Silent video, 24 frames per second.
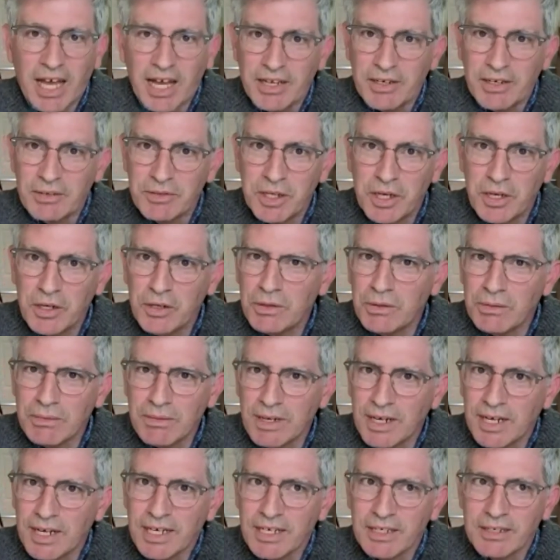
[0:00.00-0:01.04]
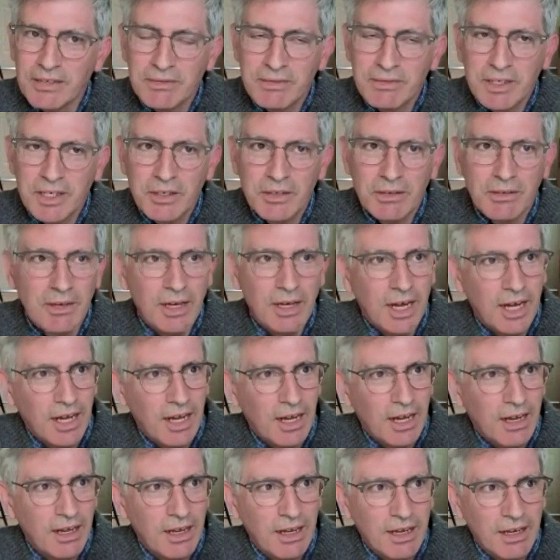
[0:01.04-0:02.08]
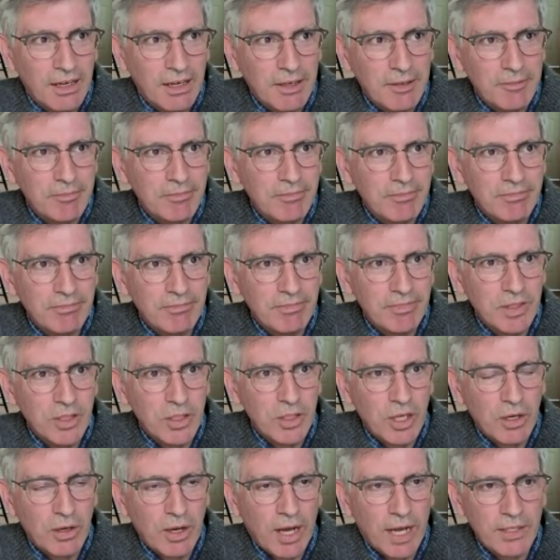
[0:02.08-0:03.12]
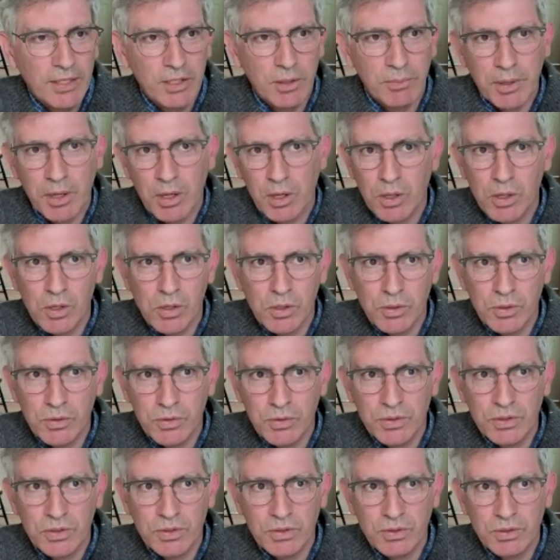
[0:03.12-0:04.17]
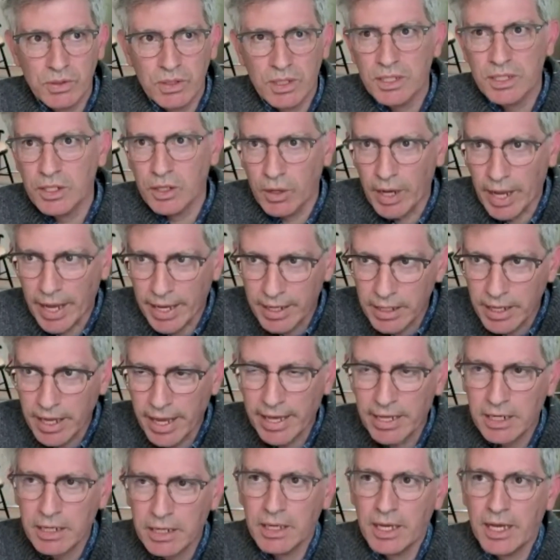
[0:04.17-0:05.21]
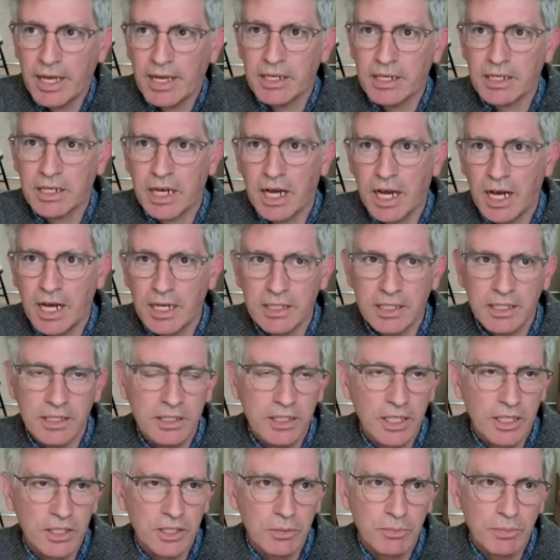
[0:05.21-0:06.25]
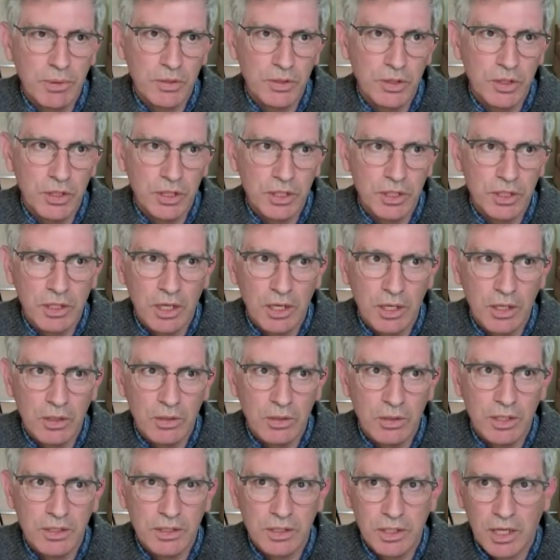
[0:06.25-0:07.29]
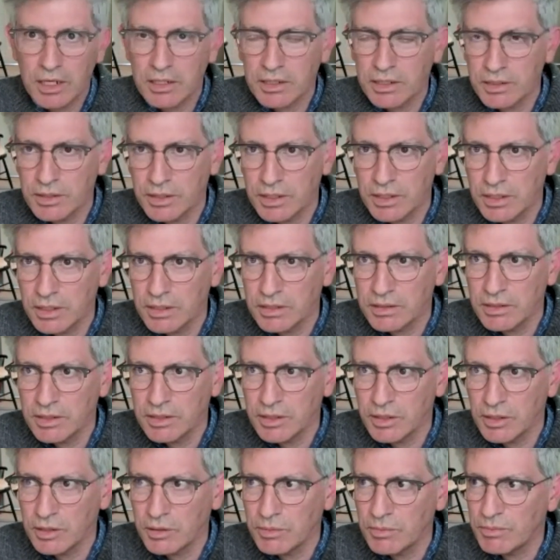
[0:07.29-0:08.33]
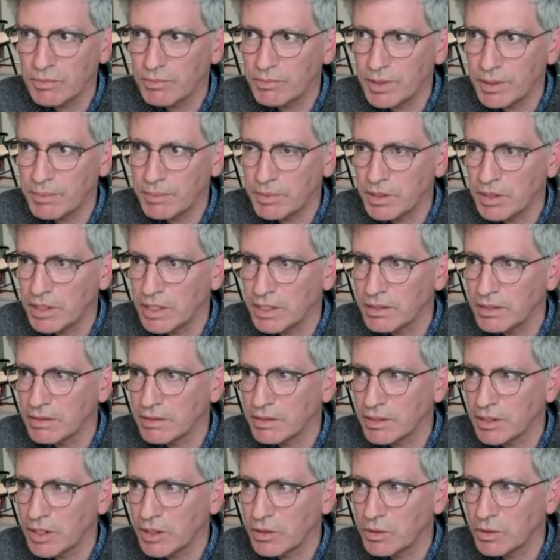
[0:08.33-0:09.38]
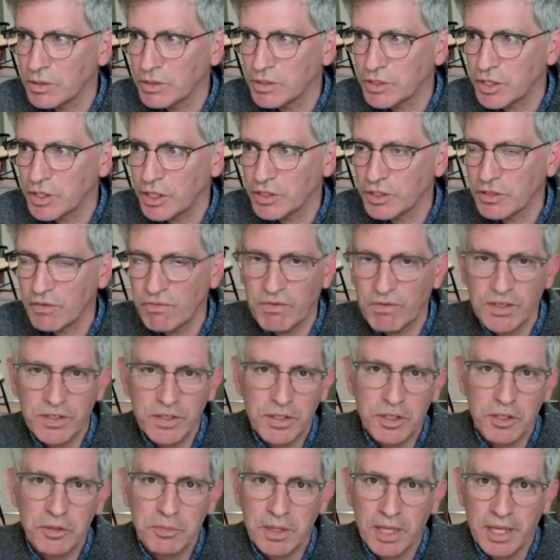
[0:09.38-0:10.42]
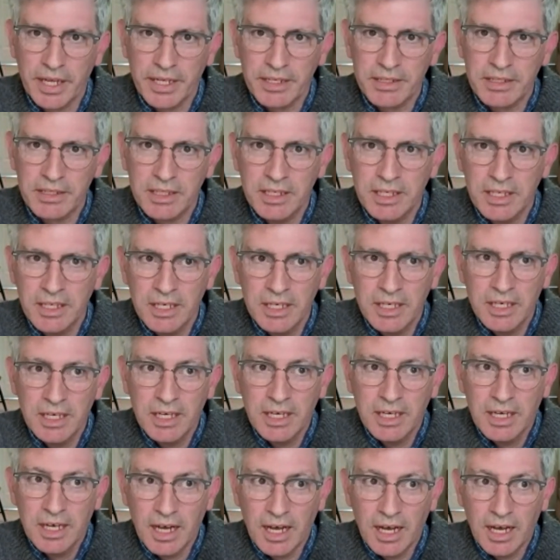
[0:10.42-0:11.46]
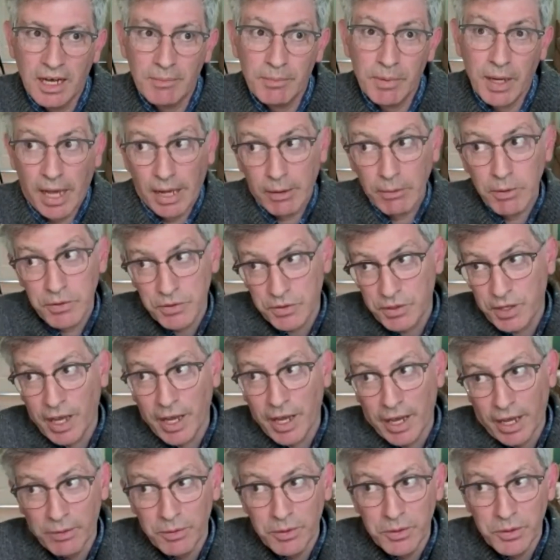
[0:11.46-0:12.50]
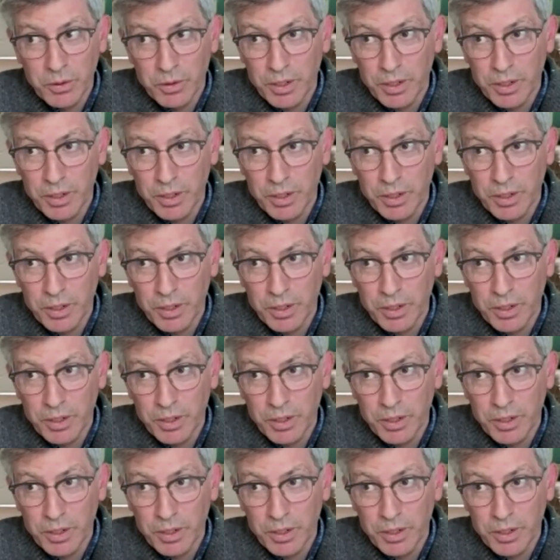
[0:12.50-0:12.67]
know. I don't know. I suppose, at a college, I suppose you could go and talk to the people, who are in charge of the physical plant. I will say I was